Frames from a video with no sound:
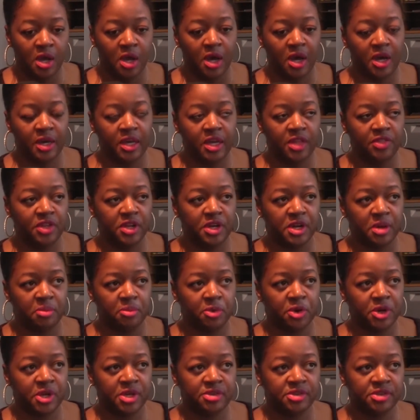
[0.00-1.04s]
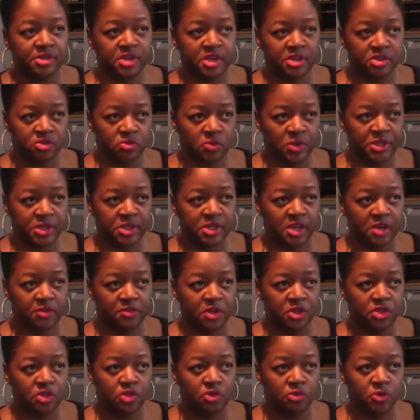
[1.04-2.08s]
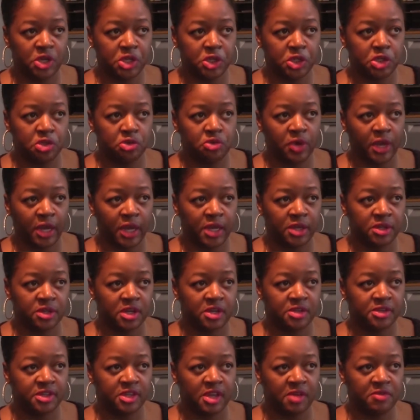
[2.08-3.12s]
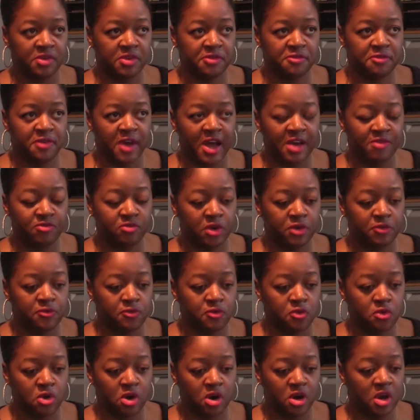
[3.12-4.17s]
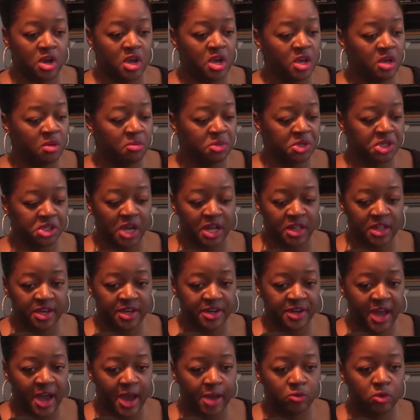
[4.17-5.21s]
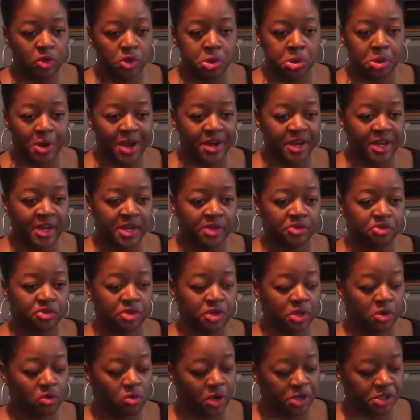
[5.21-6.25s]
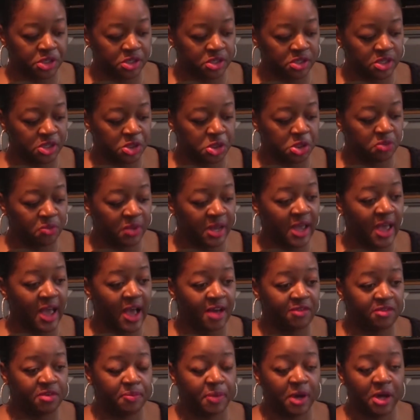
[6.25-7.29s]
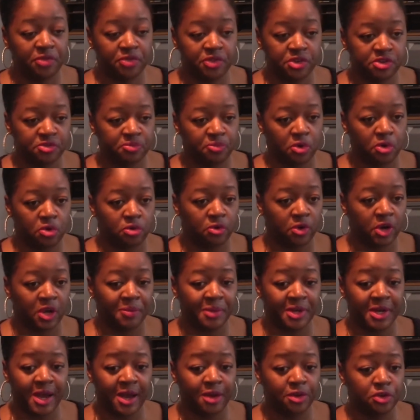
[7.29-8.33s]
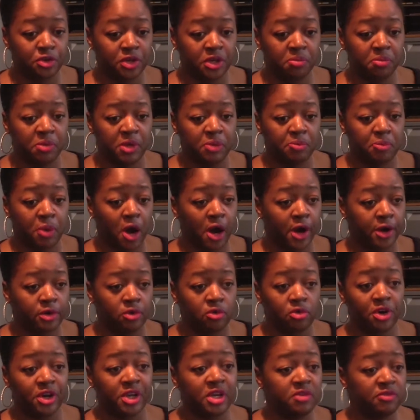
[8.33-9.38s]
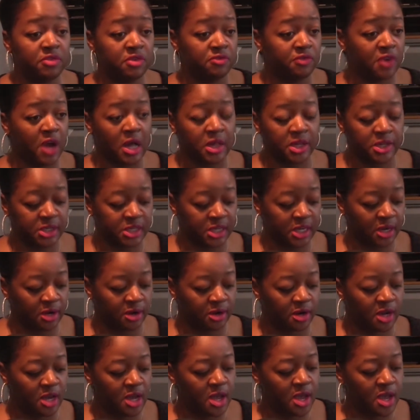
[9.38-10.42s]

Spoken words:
Again, the number is 617-328-7514. Michella and I will try to answer any questions that you may have about this program and how you can be part or even volunteer.